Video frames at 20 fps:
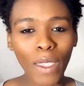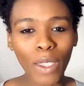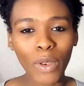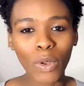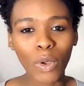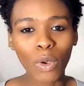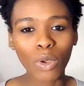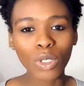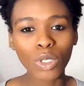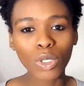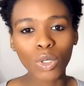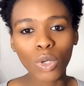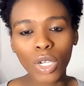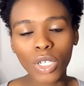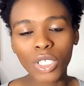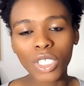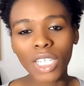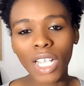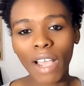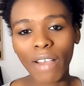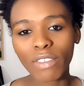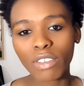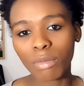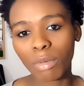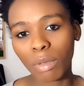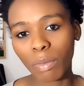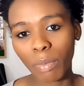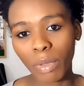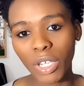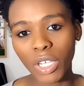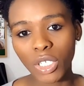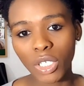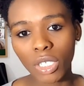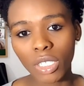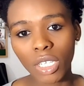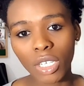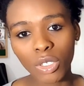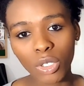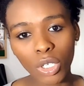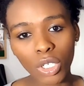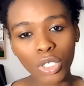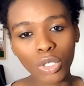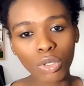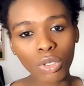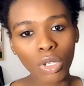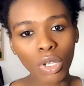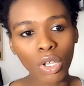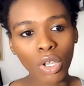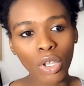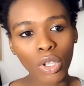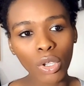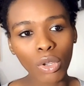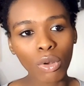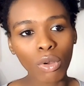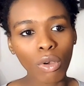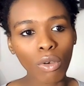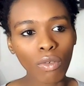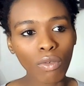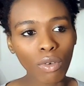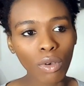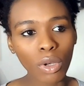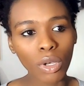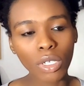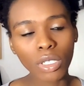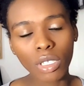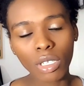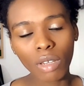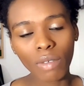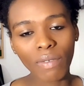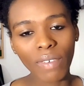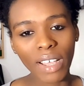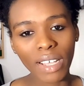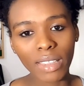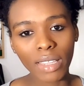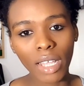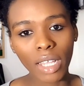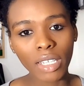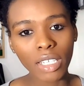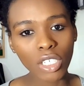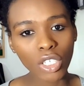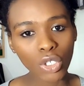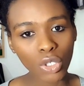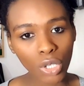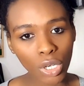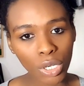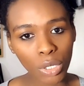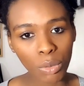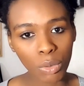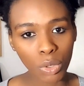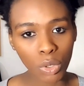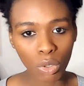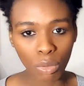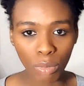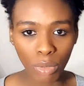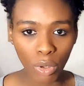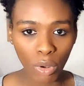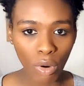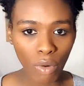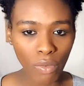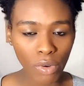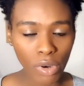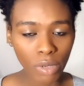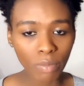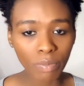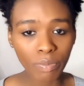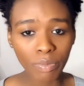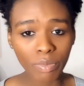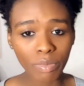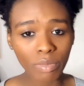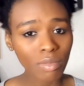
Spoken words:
You know, so I just have to be patient and just, you know, focus on the fact that this journey will soon be over.